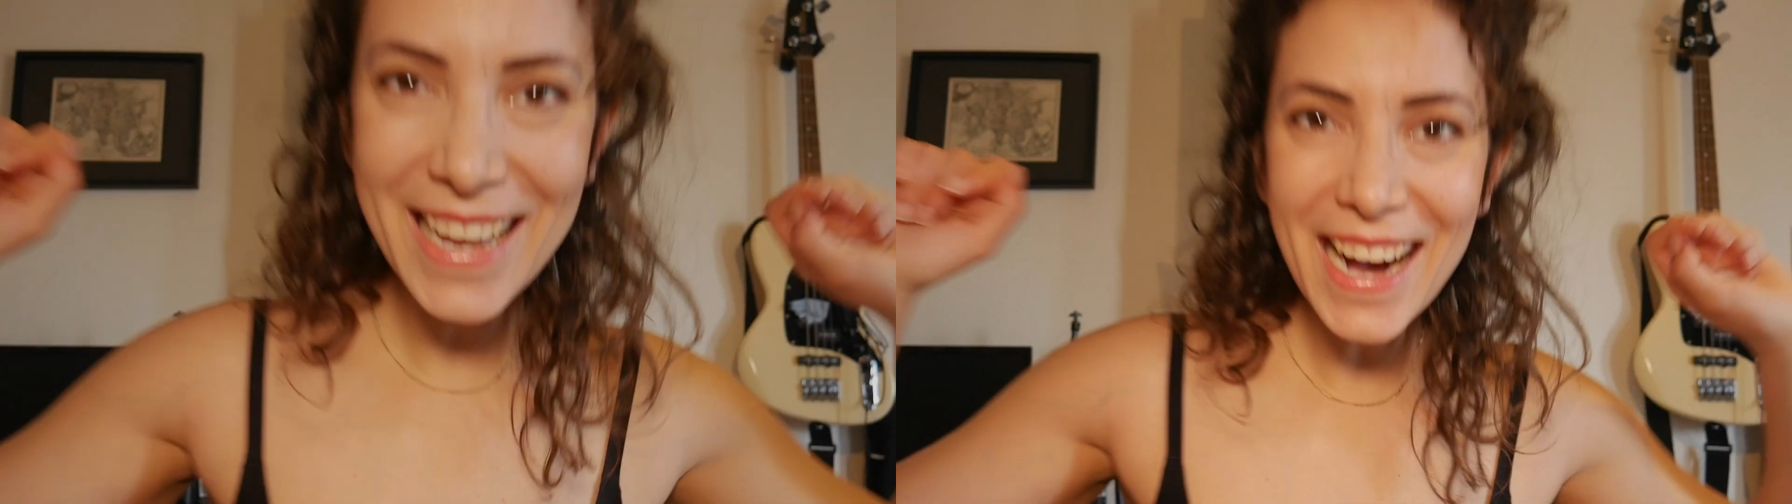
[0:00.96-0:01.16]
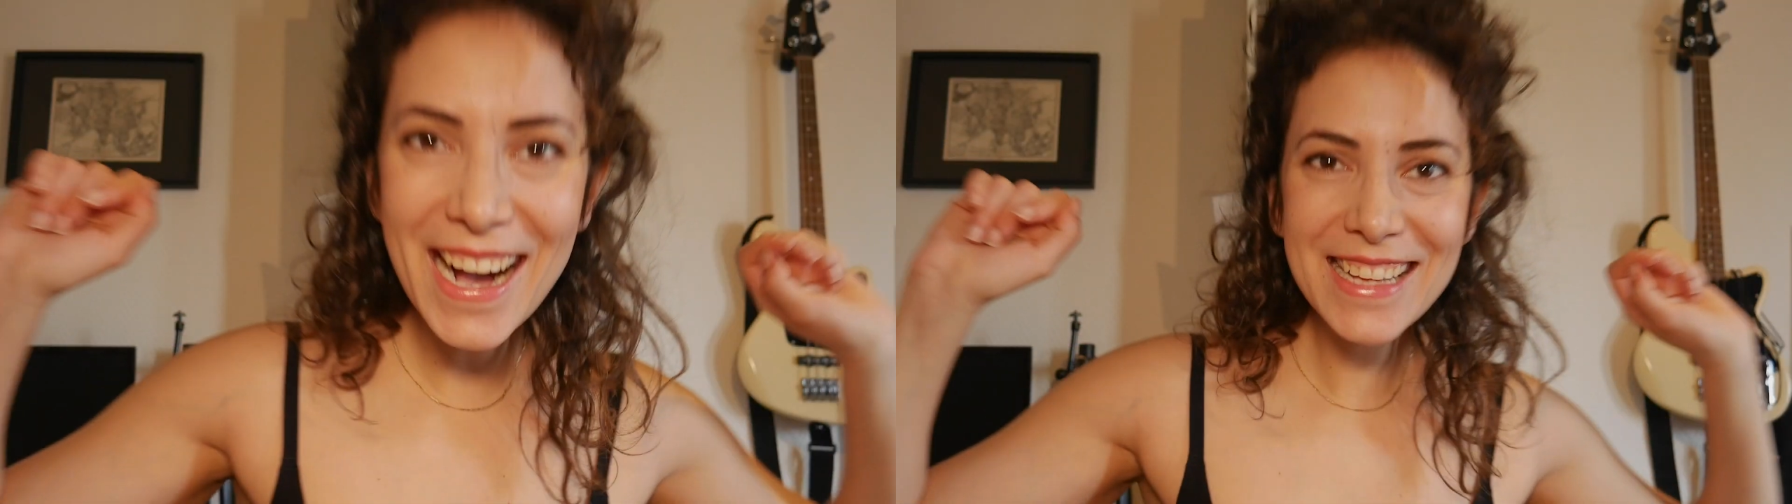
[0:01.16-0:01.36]

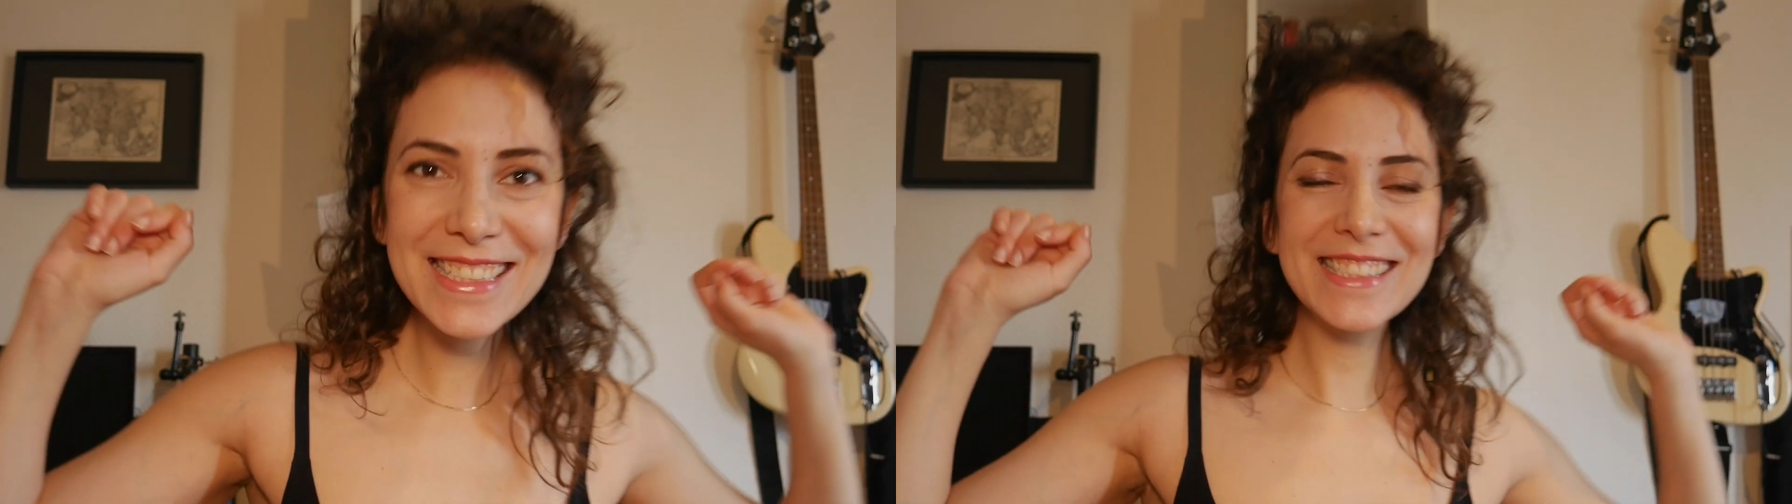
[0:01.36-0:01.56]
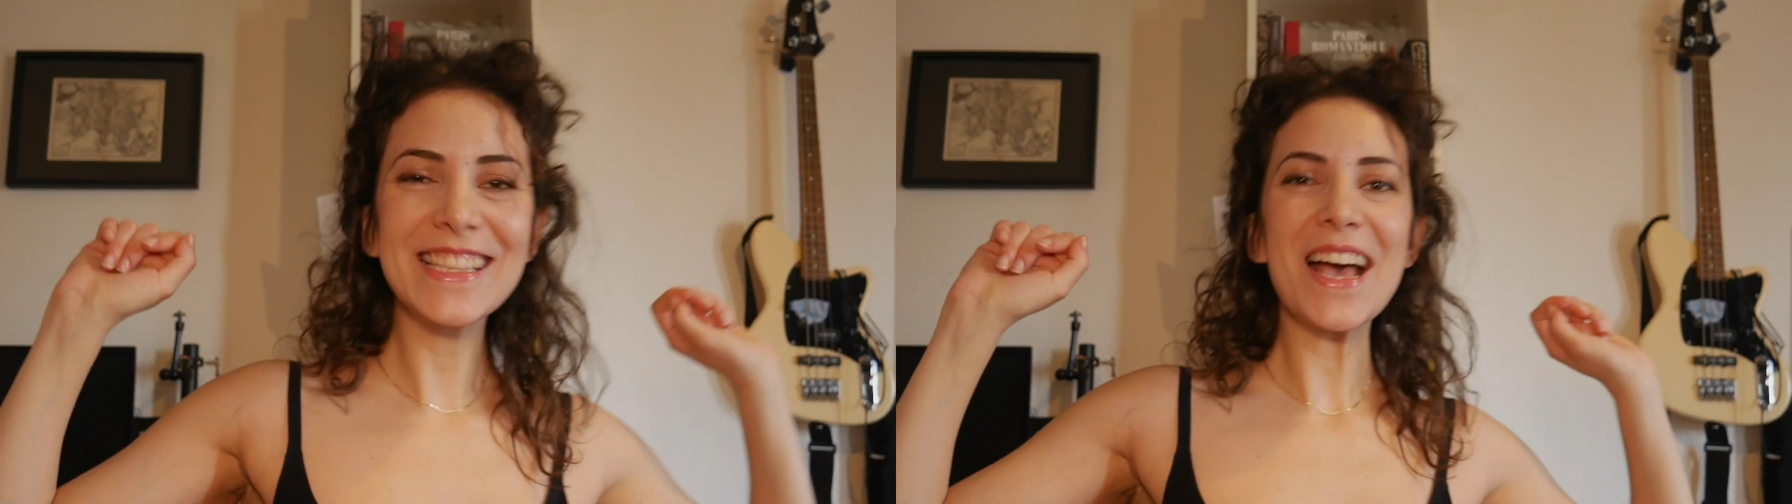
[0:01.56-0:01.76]

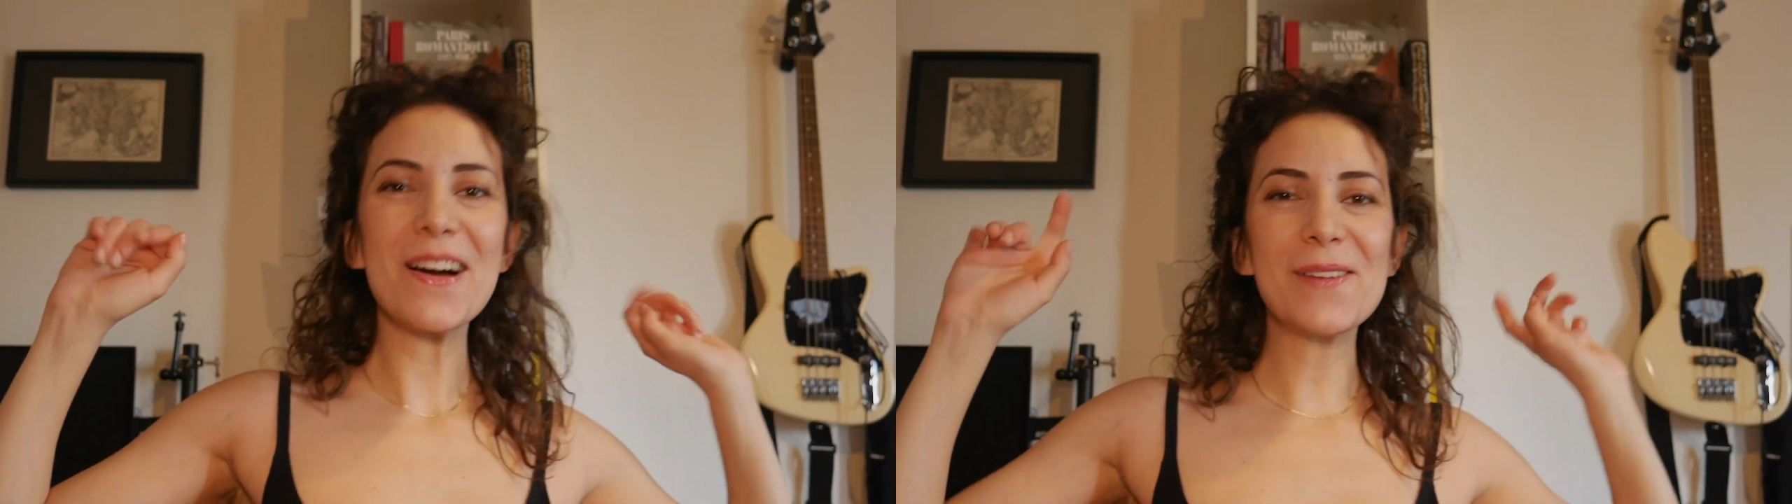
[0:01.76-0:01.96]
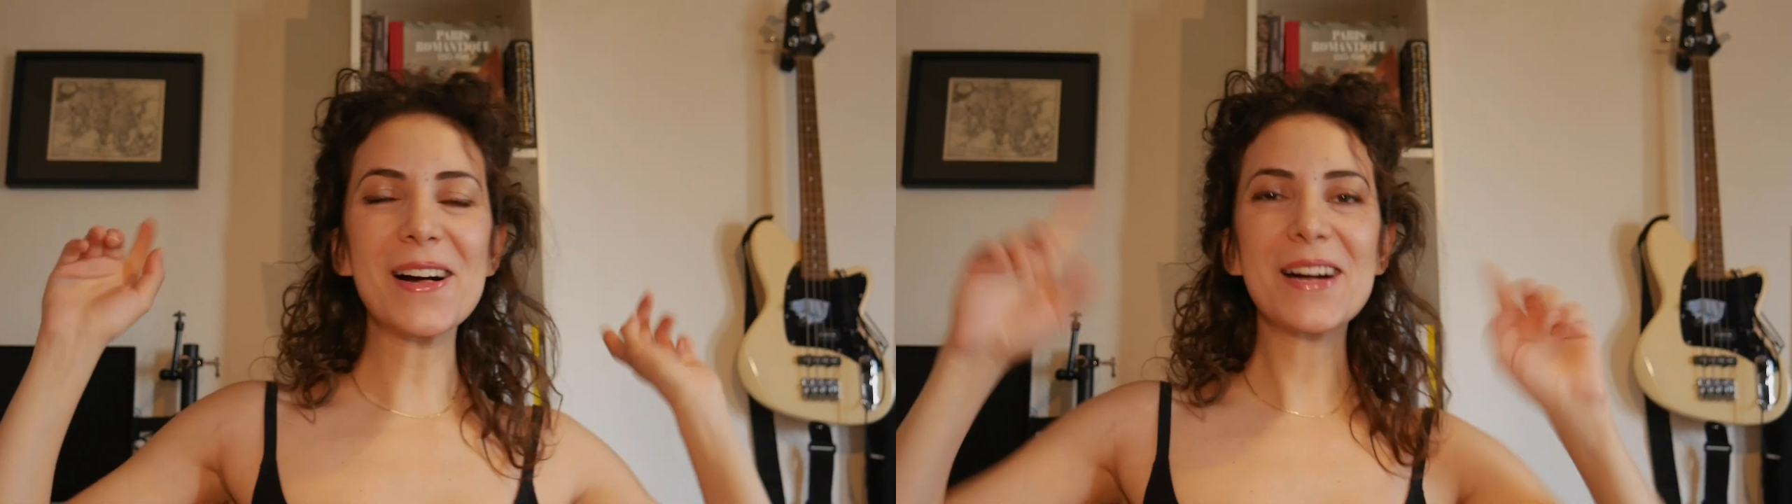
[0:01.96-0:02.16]
guys,
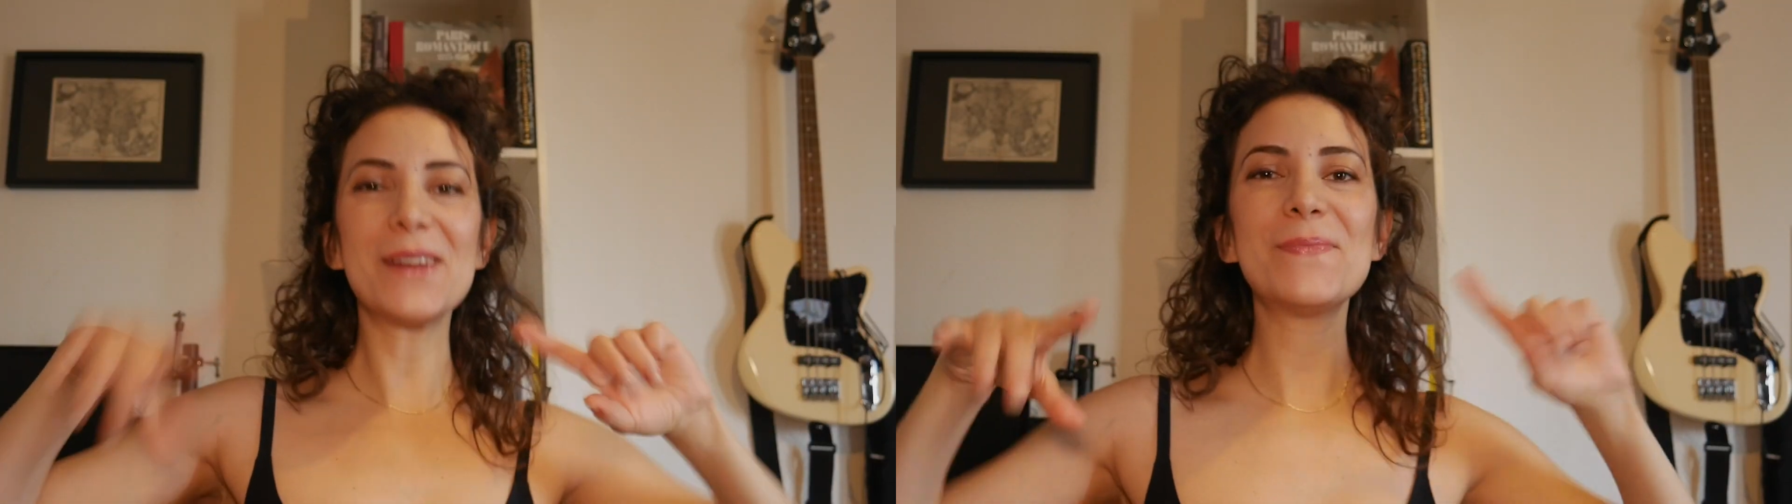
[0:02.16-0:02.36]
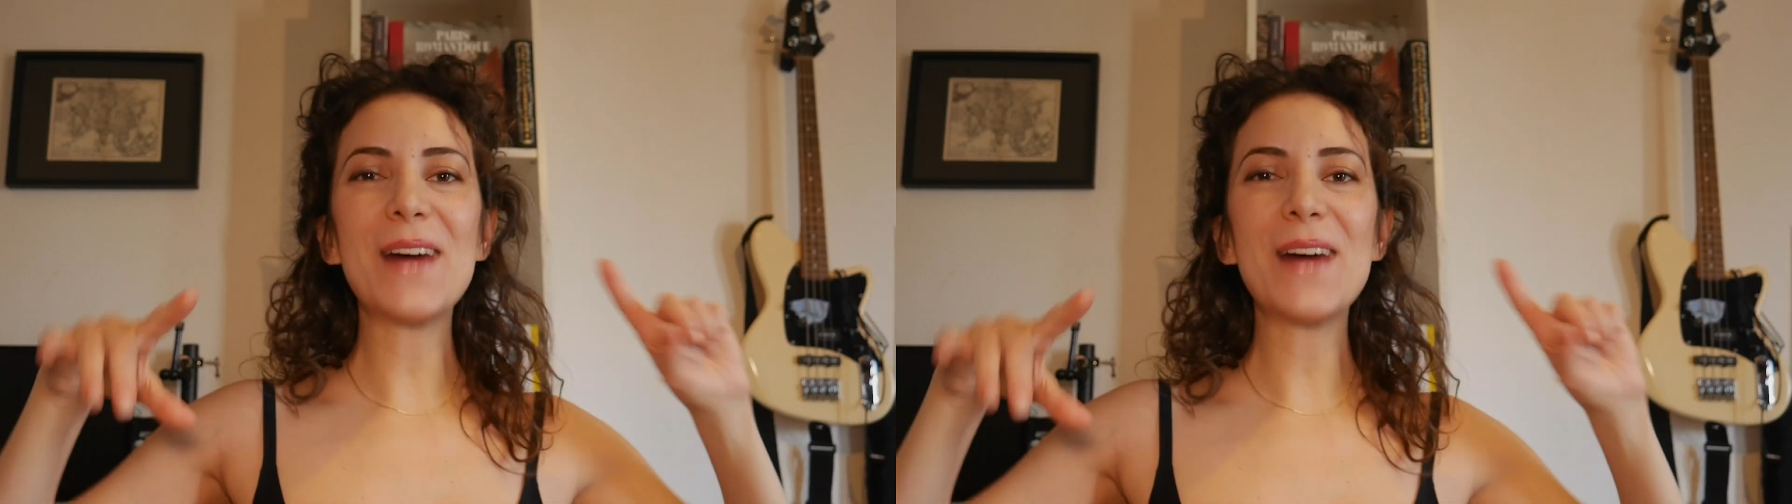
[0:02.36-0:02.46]
welcome